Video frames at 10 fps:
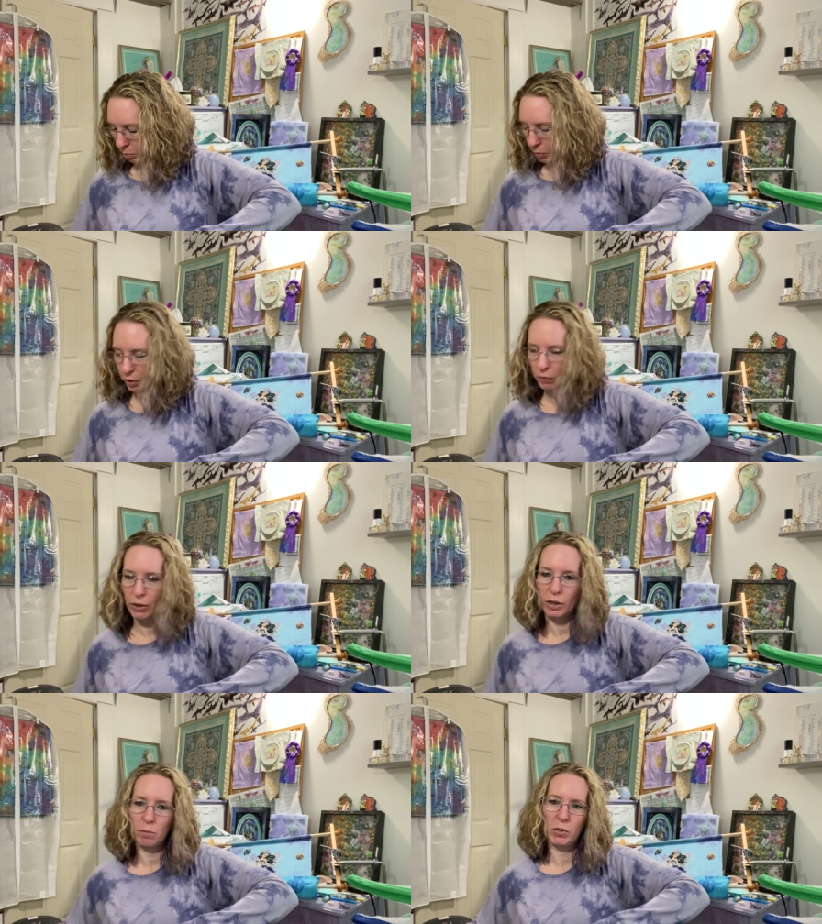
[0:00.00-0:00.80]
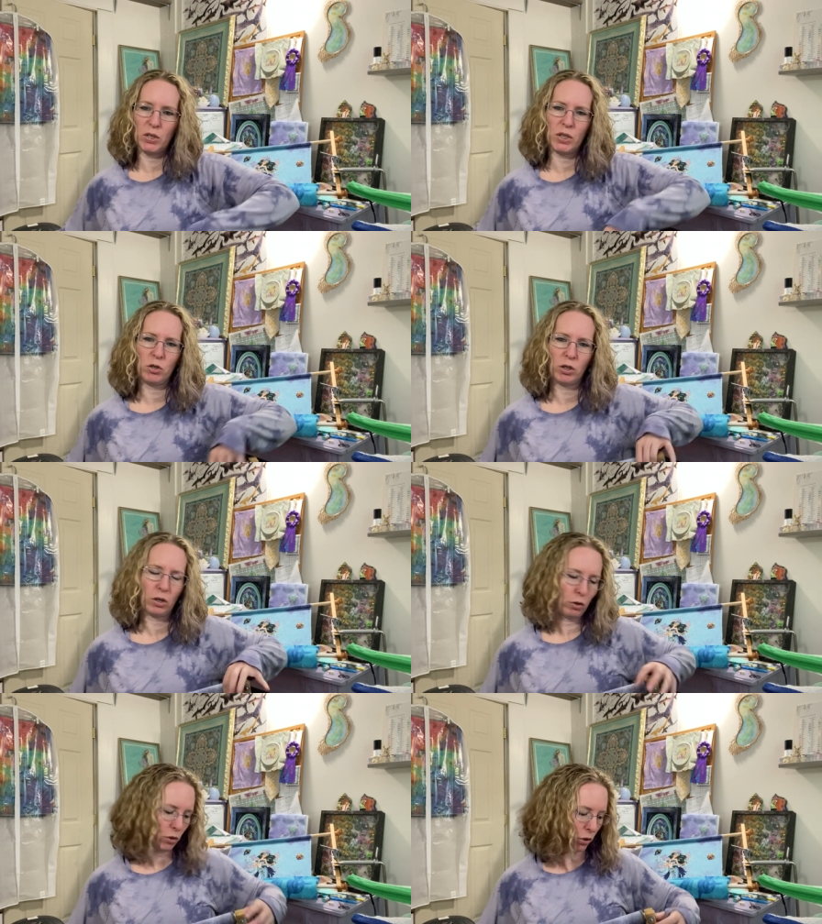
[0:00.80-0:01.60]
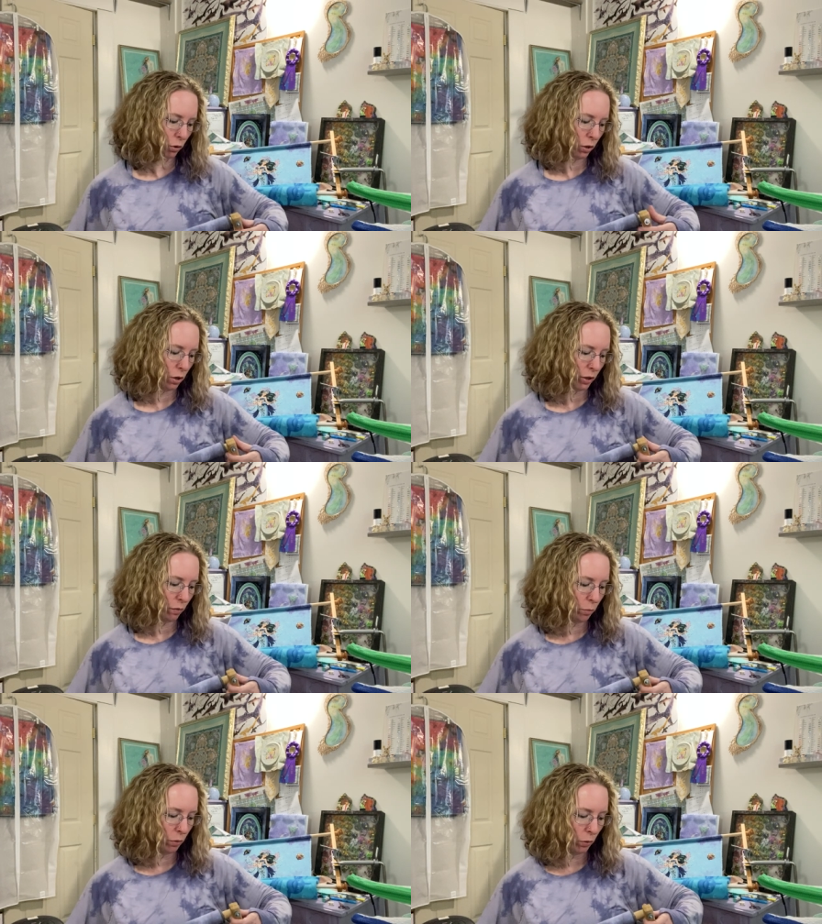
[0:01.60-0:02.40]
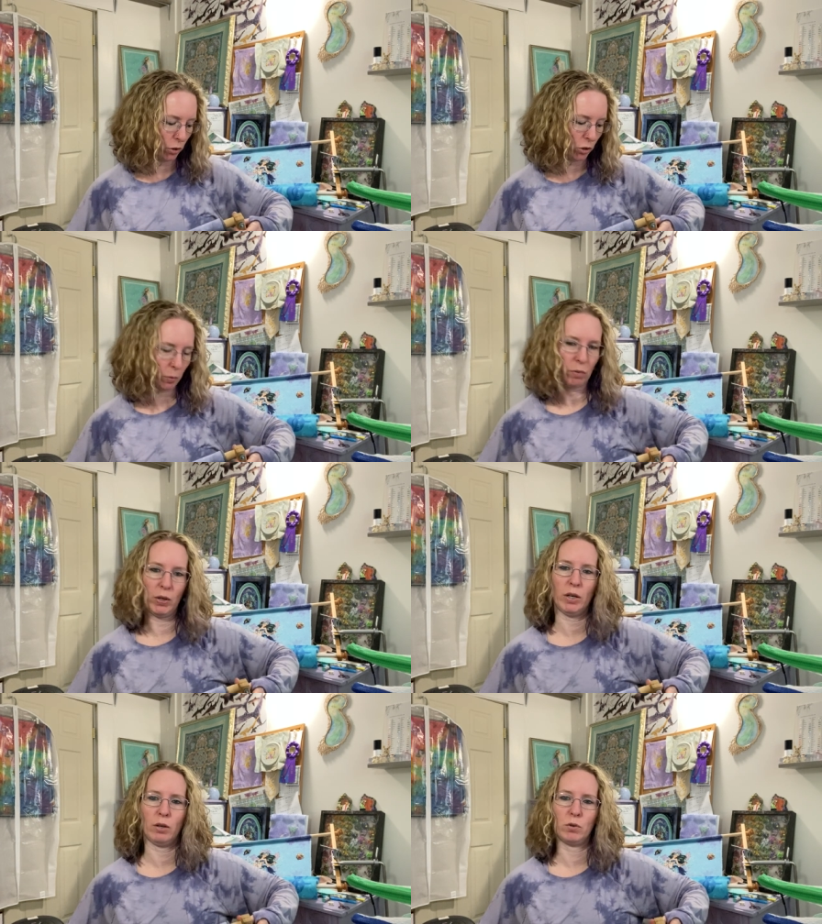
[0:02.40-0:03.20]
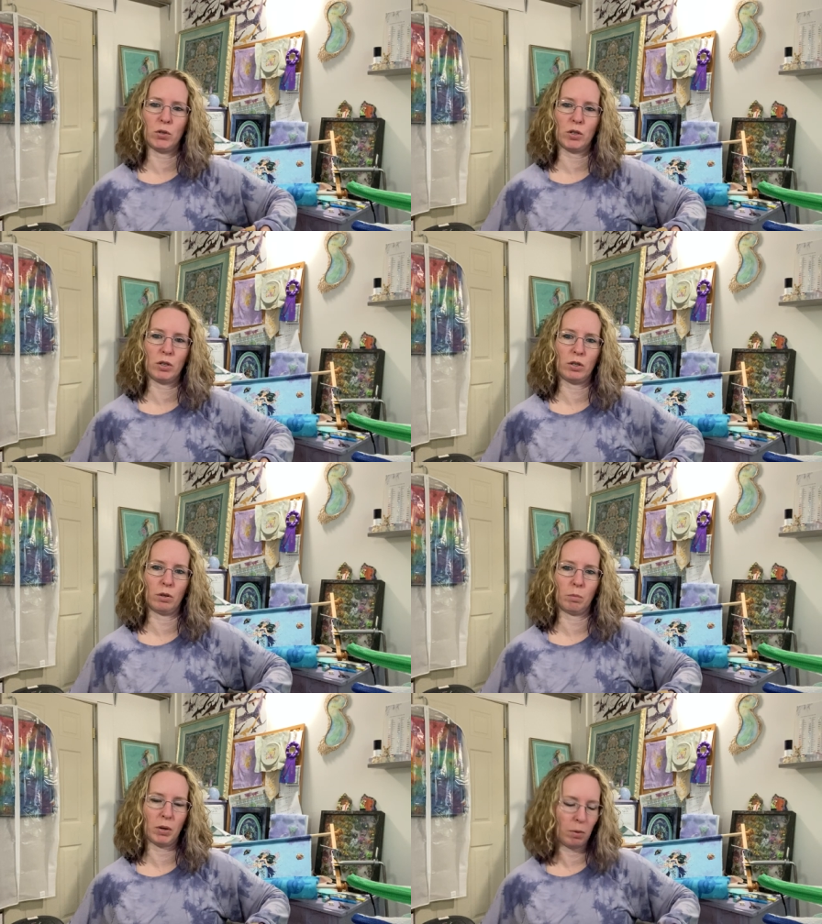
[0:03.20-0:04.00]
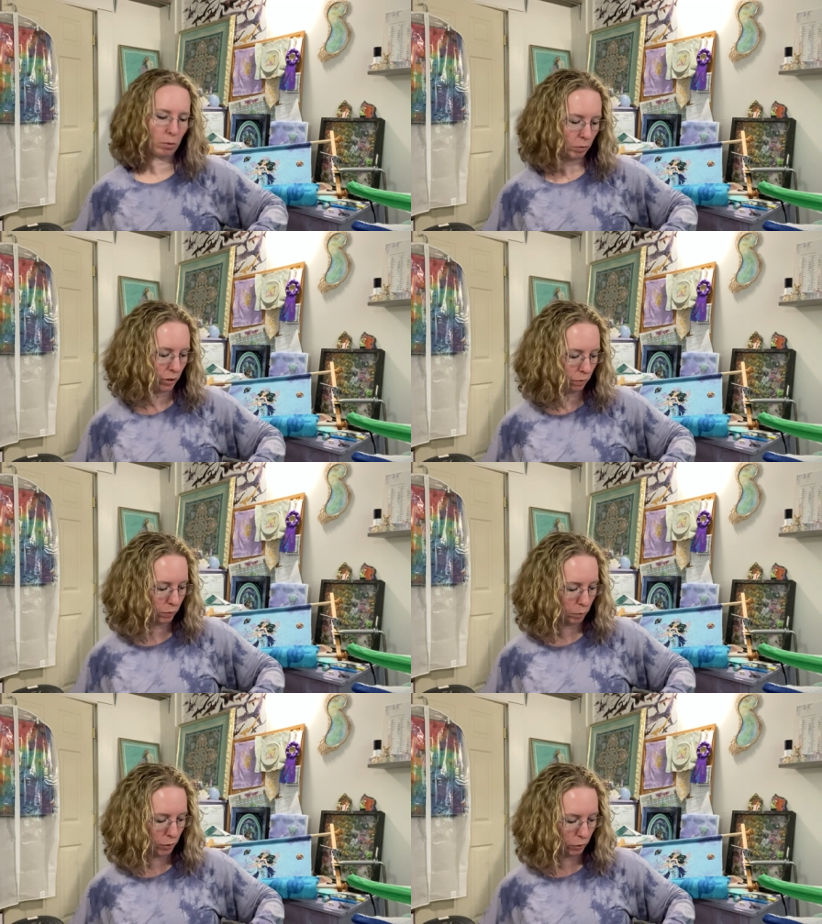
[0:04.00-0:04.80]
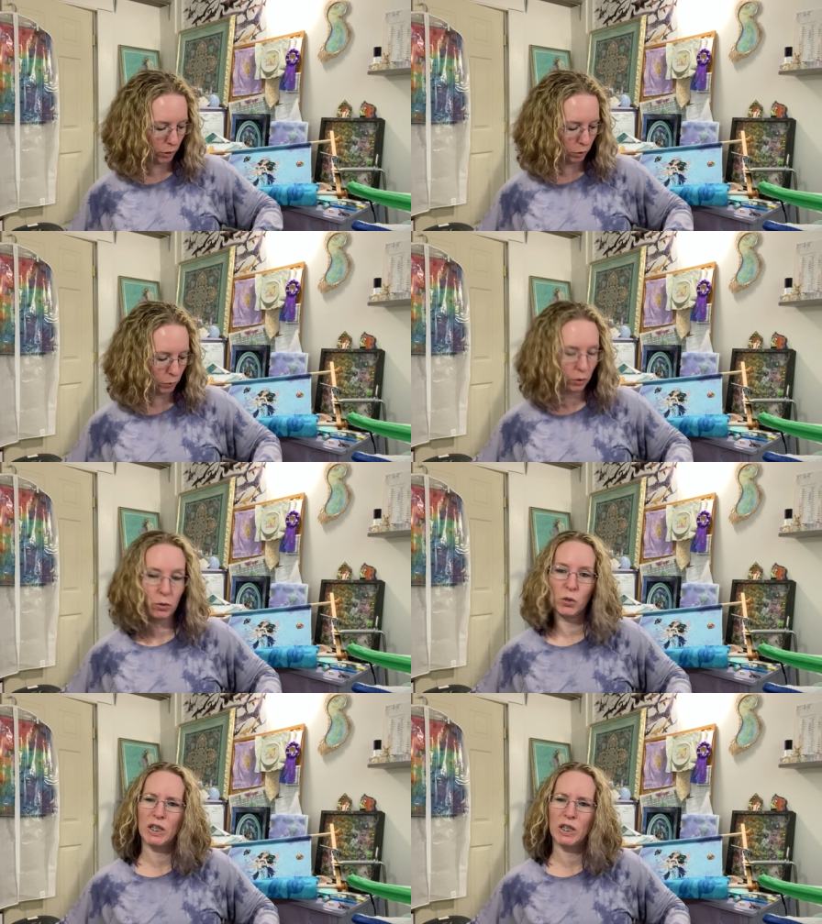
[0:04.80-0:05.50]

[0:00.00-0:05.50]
But I feel like I've been stitching on her so long. If you've been watching my videos, you're probably familiar with those